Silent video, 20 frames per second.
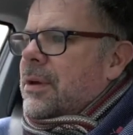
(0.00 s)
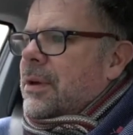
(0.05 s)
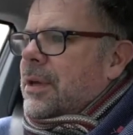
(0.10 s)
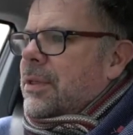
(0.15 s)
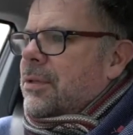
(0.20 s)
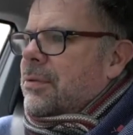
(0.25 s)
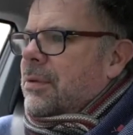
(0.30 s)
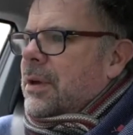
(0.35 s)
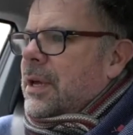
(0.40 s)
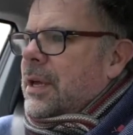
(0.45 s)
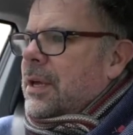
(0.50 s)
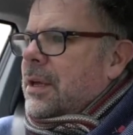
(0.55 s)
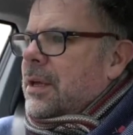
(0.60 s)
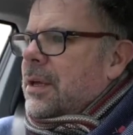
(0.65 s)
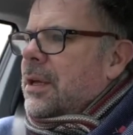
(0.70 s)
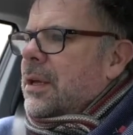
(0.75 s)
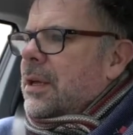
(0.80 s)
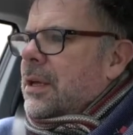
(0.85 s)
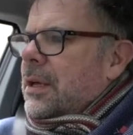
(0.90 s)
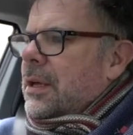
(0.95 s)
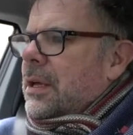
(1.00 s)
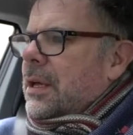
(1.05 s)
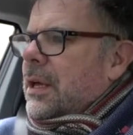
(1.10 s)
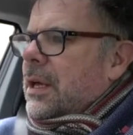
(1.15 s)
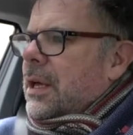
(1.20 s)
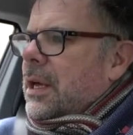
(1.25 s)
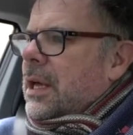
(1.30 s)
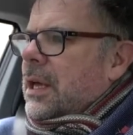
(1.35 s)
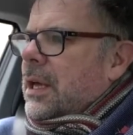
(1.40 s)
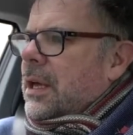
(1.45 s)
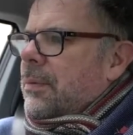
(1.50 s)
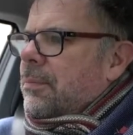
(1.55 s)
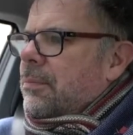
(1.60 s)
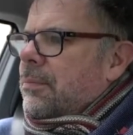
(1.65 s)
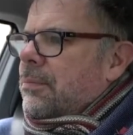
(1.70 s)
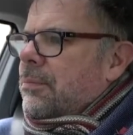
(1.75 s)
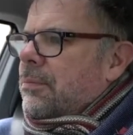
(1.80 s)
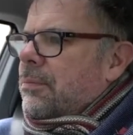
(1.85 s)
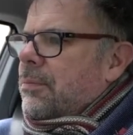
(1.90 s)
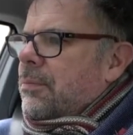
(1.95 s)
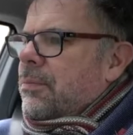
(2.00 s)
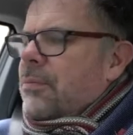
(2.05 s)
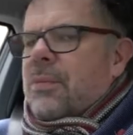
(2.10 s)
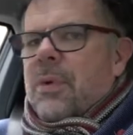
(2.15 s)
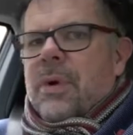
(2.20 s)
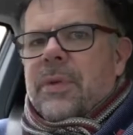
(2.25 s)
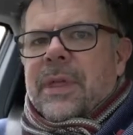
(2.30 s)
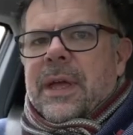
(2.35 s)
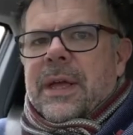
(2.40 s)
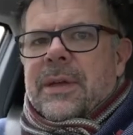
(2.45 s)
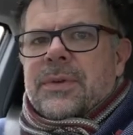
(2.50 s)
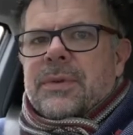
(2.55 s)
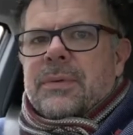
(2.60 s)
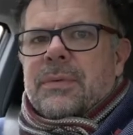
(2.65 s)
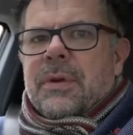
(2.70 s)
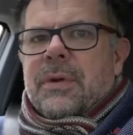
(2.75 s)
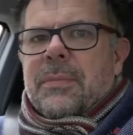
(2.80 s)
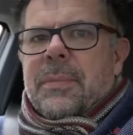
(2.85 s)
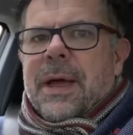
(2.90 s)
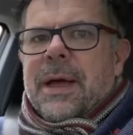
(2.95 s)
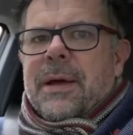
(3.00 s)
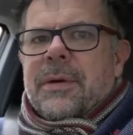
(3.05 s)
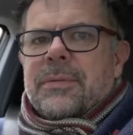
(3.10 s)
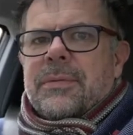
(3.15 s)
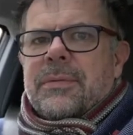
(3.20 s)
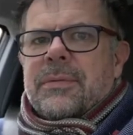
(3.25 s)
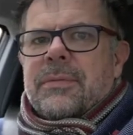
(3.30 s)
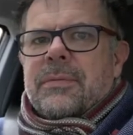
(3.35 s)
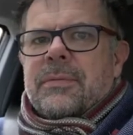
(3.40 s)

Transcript: i3, what that's all about,